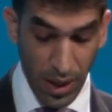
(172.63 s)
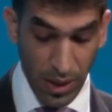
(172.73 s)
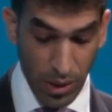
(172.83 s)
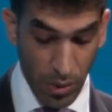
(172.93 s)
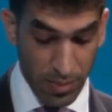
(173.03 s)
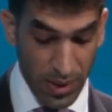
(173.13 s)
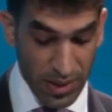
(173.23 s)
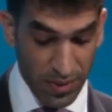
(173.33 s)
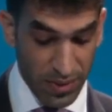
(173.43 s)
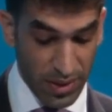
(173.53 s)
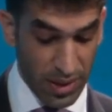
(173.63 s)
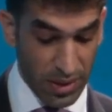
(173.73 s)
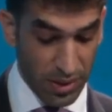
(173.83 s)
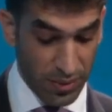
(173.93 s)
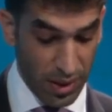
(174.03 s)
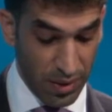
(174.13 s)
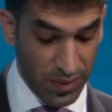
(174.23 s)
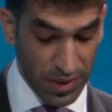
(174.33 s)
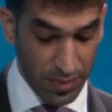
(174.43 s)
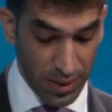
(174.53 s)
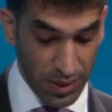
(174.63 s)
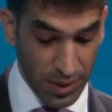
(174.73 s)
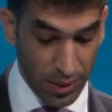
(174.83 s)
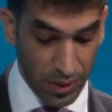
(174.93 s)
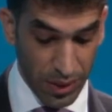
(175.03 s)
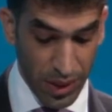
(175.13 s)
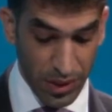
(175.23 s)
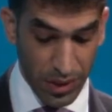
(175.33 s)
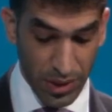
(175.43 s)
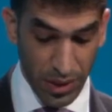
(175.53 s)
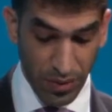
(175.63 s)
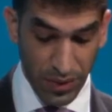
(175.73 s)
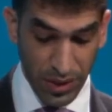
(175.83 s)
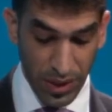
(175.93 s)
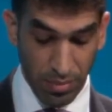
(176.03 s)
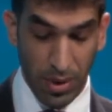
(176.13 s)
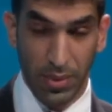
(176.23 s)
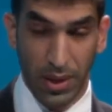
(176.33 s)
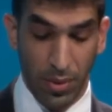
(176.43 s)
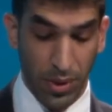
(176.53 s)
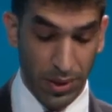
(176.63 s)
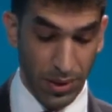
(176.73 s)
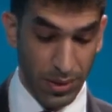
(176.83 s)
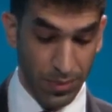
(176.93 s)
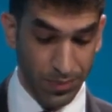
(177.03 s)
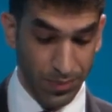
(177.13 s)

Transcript: to our massive incentive investments in education, innovation, and public awareness.